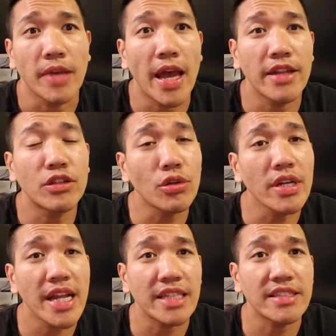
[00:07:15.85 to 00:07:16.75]
And
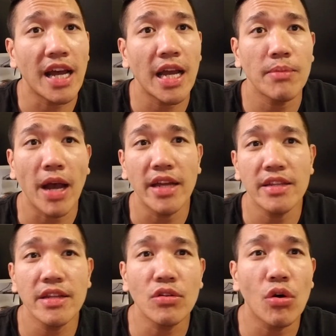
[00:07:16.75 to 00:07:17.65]
during that time, I
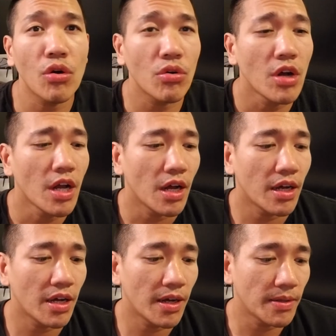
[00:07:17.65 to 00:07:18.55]
did go
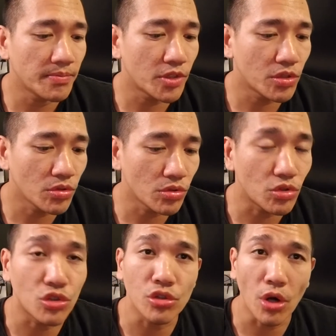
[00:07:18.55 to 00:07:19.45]
um, to,
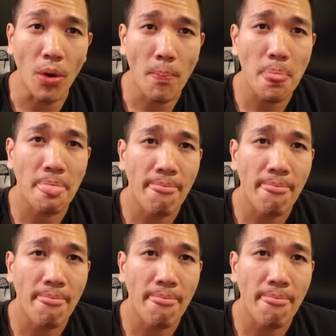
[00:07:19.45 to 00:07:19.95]
to judo,